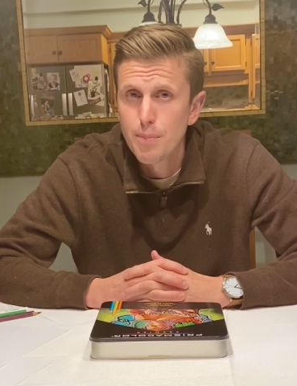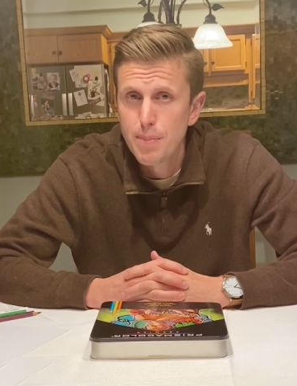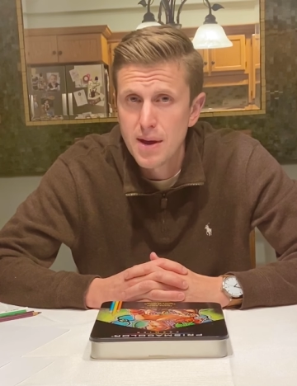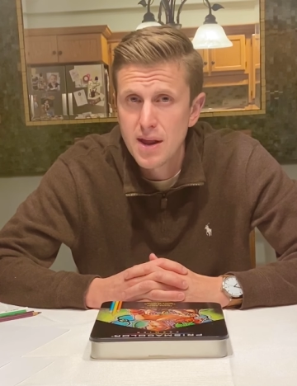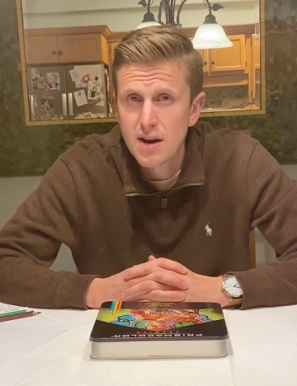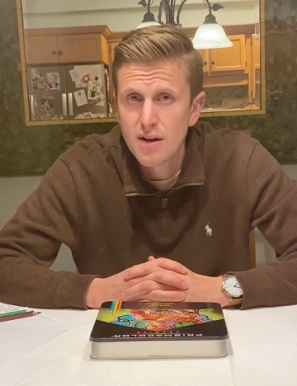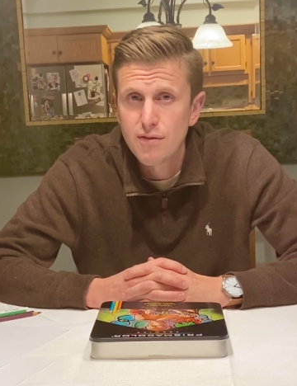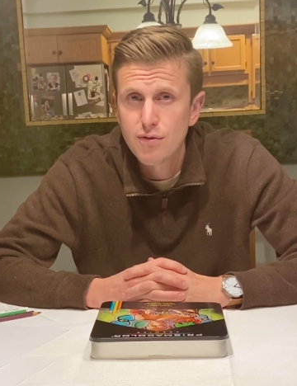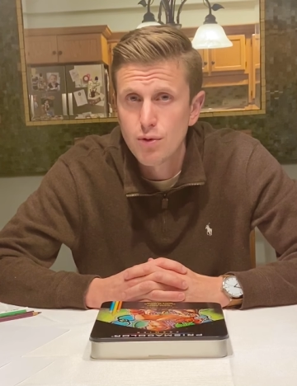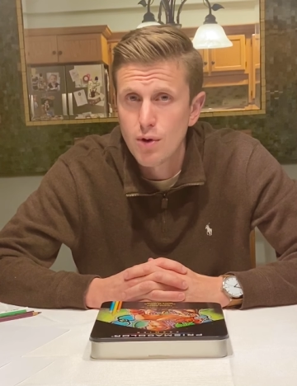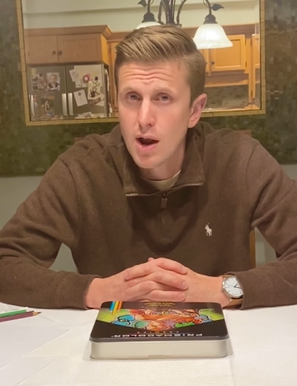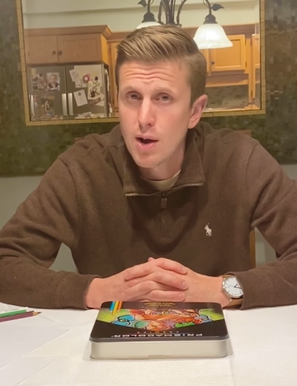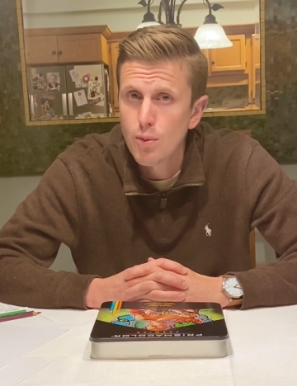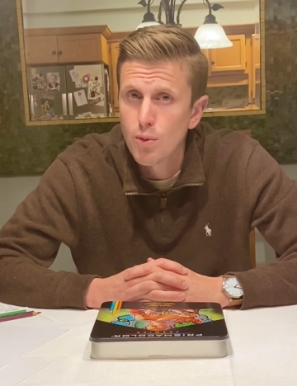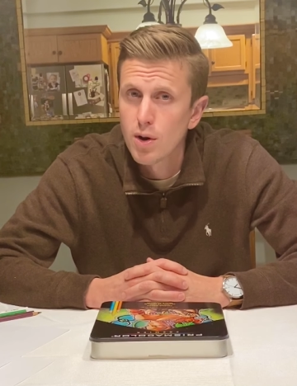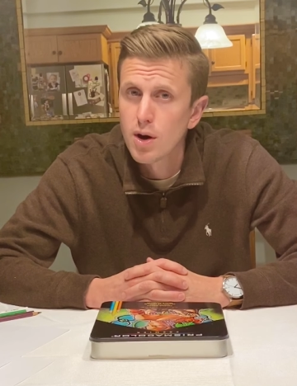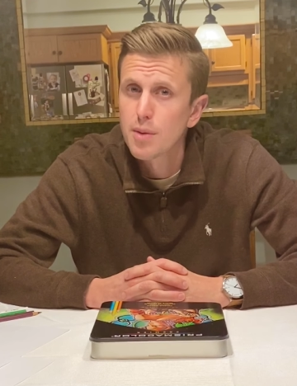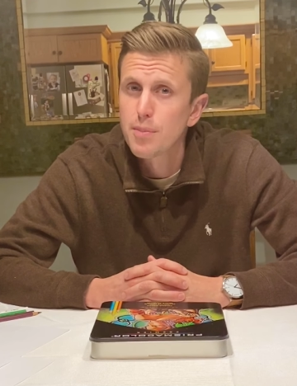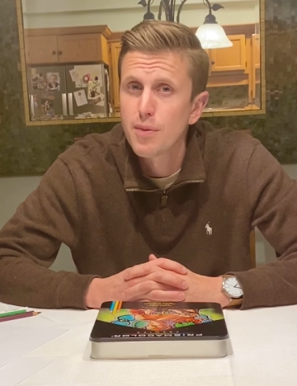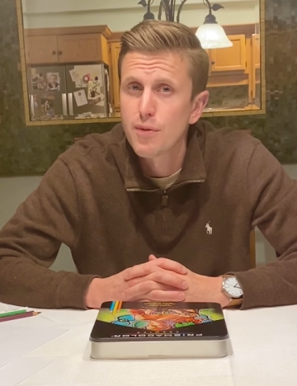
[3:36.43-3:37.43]
bit of
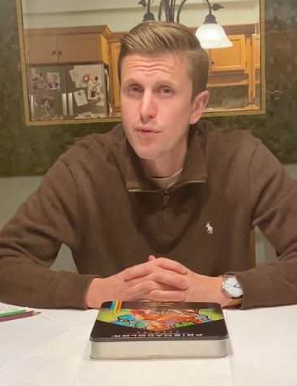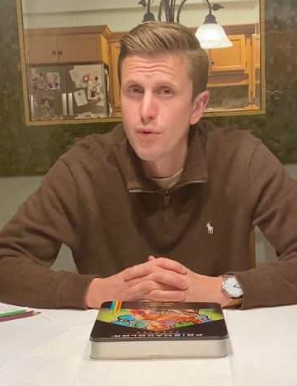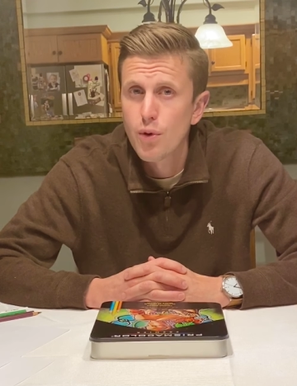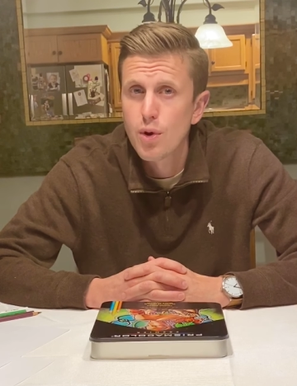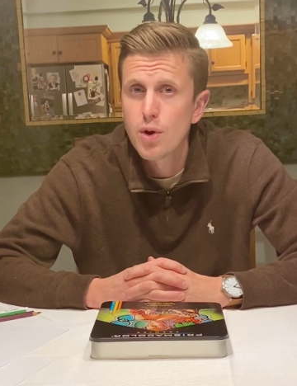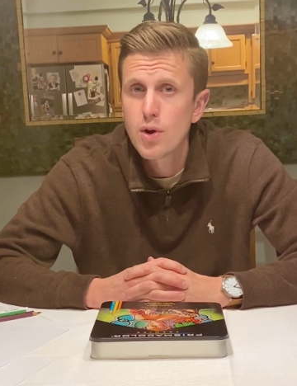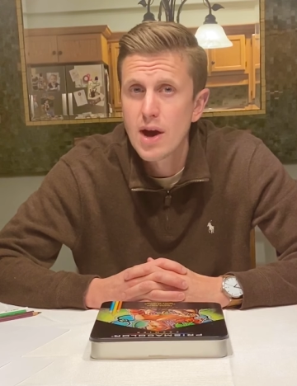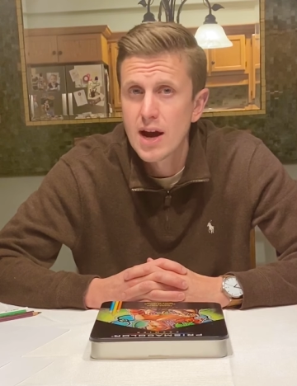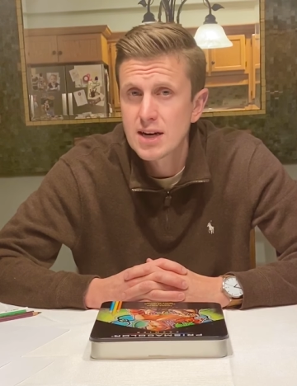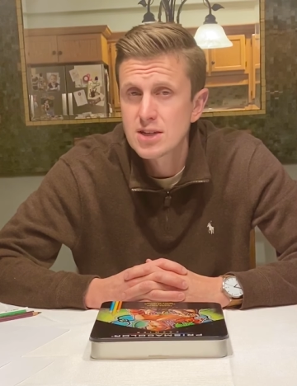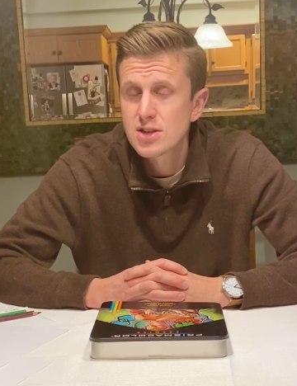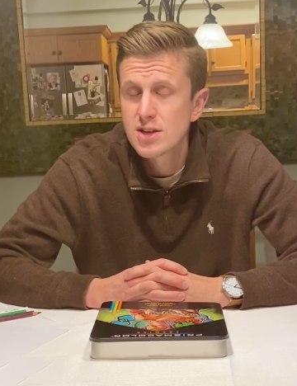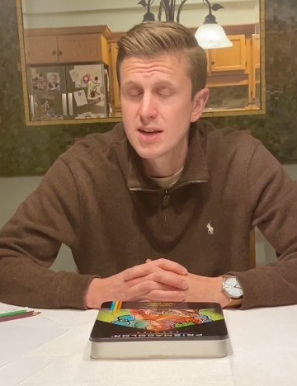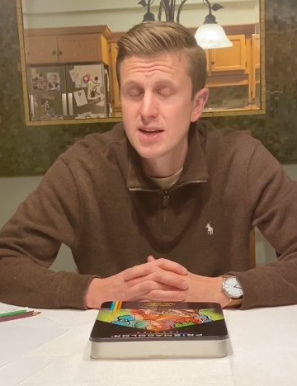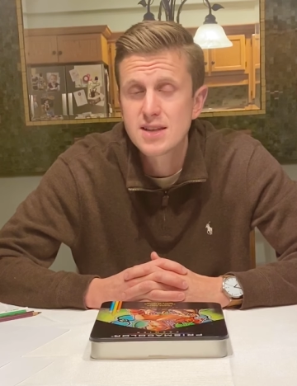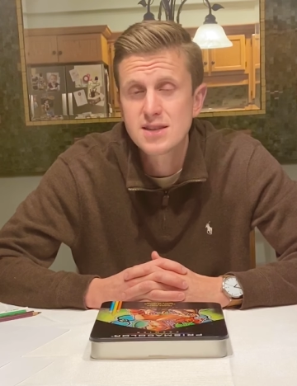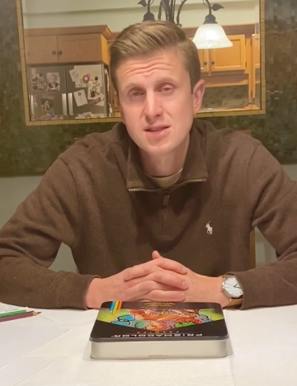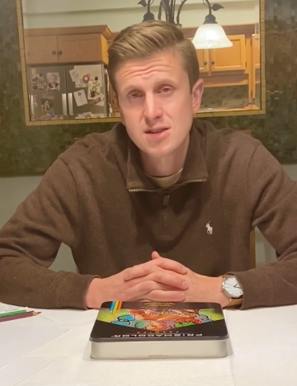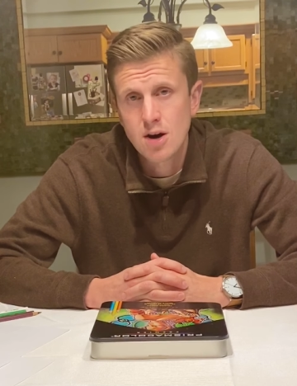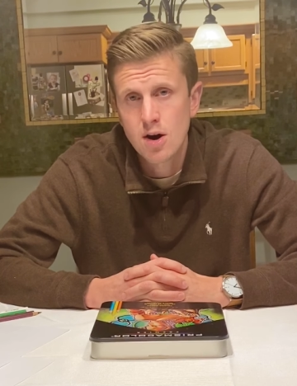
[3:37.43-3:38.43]
grunt work before you actually
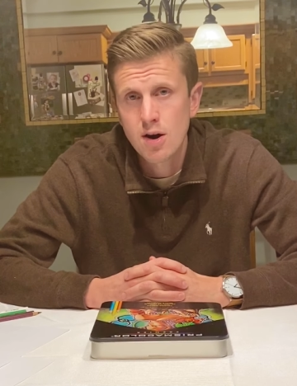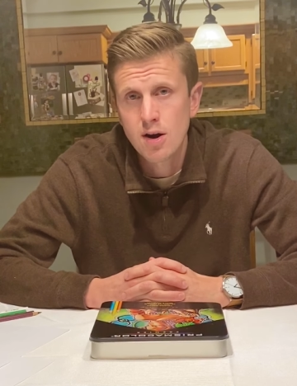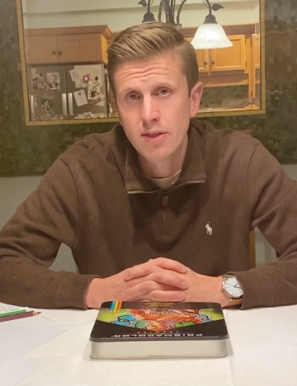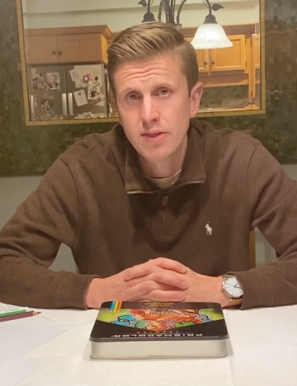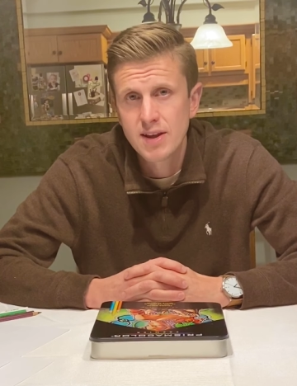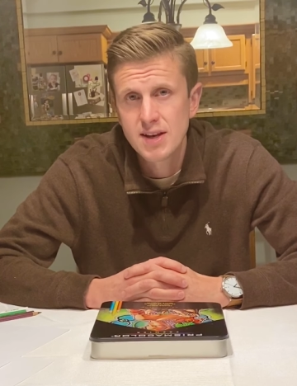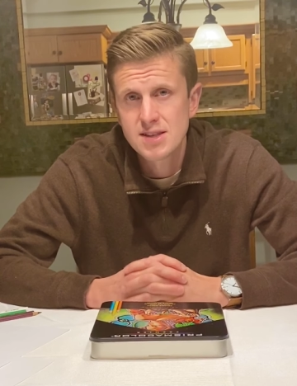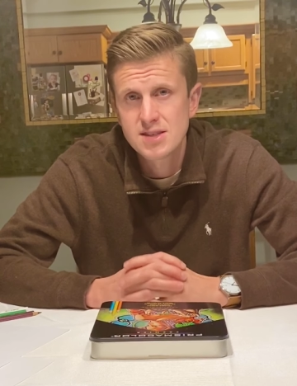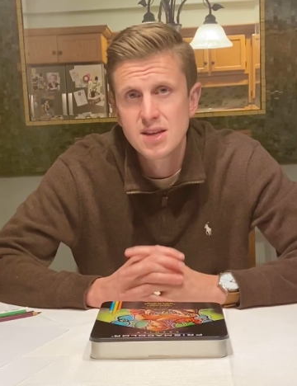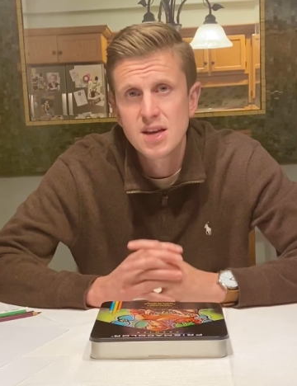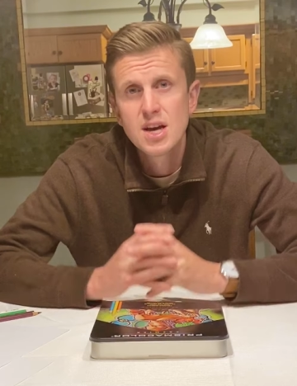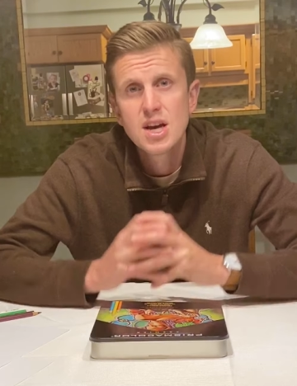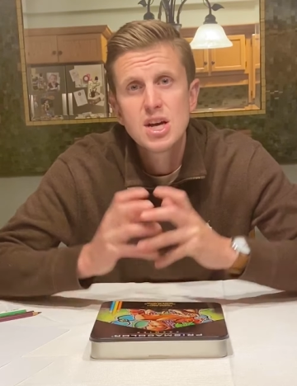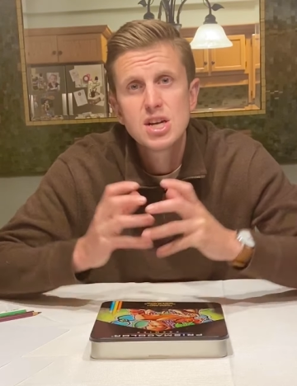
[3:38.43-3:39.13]
get started on this,